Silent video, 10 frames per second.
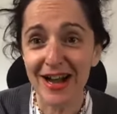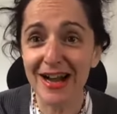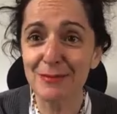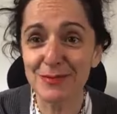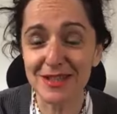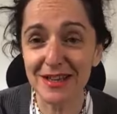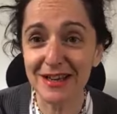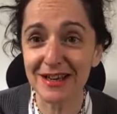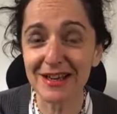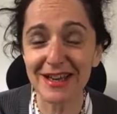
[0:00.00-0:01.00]

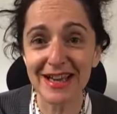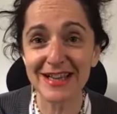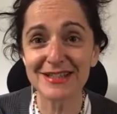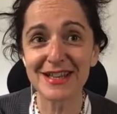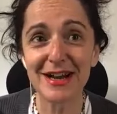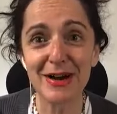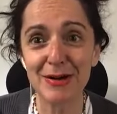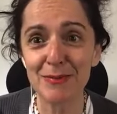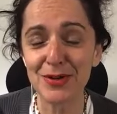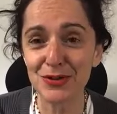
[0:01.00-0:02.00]
Hamza has
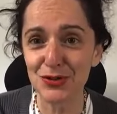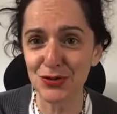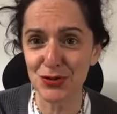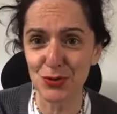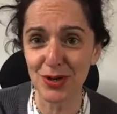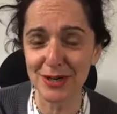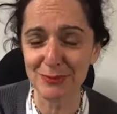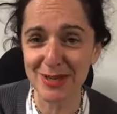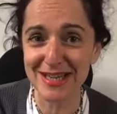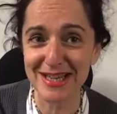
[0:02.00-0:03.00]
come to
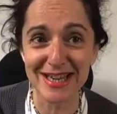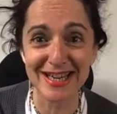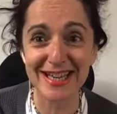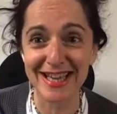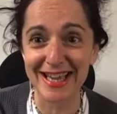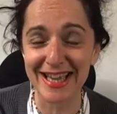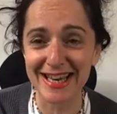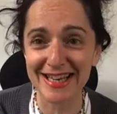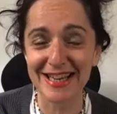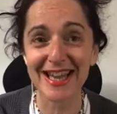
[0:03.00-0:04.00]
join me
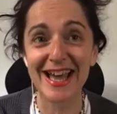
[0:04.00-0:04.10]
again